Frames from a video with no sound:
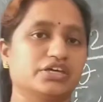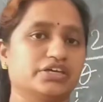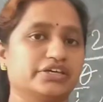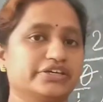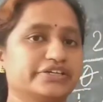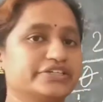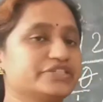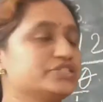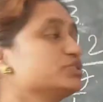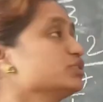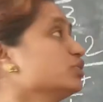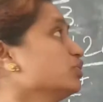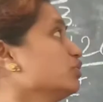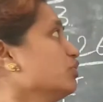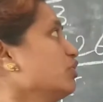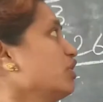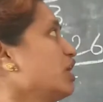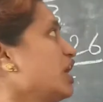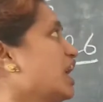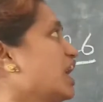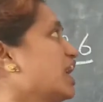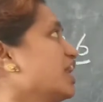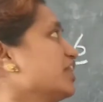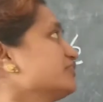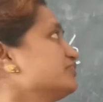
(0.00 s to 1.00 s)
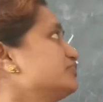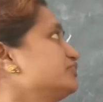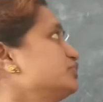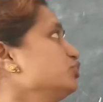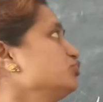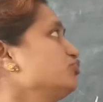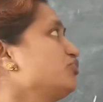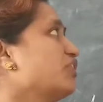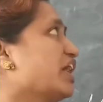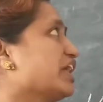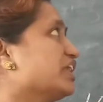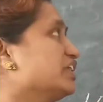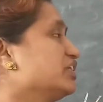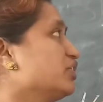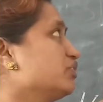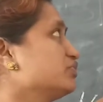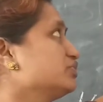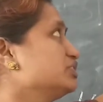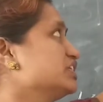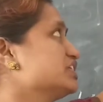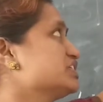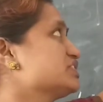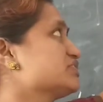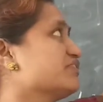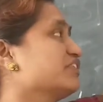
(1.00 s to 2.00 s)
So, have to find
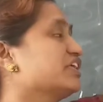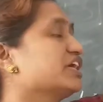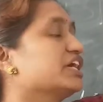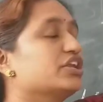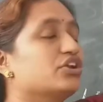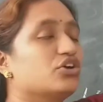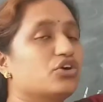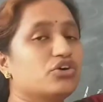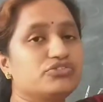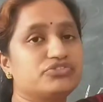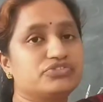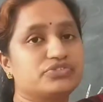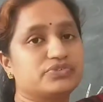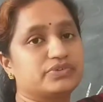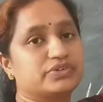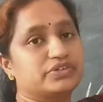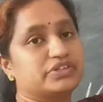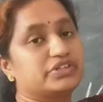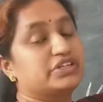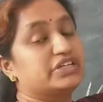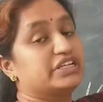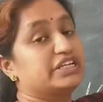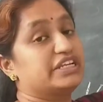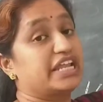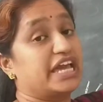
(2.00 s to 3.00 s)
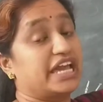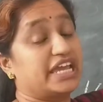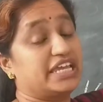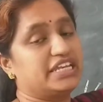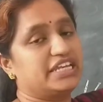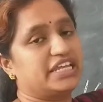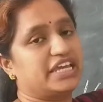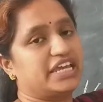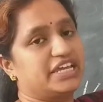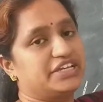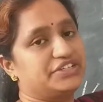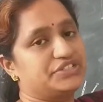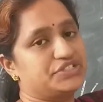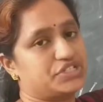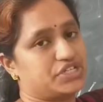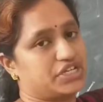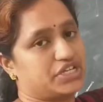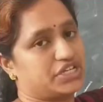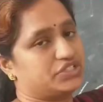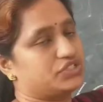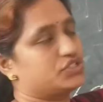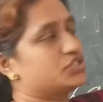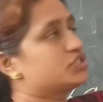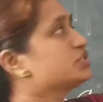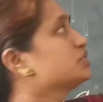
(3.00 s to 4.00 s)
out the square of
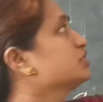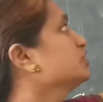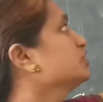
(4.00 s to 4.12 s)
988.